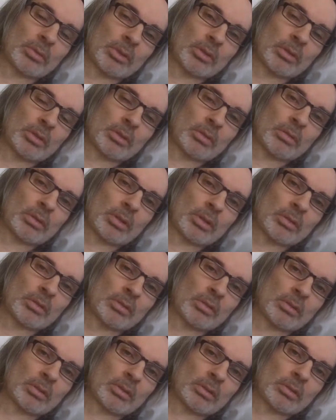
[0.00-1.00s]
you know,
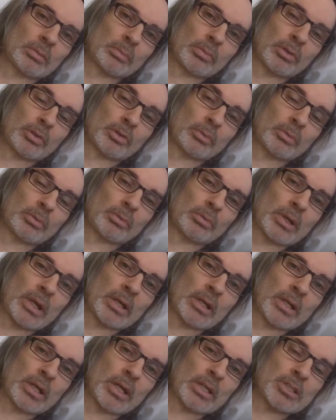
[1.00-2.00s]
there's possible
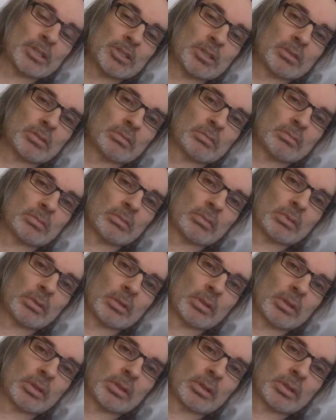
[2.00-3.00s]
radiation
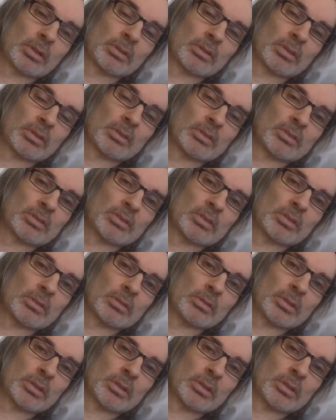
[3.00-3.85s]
to consider.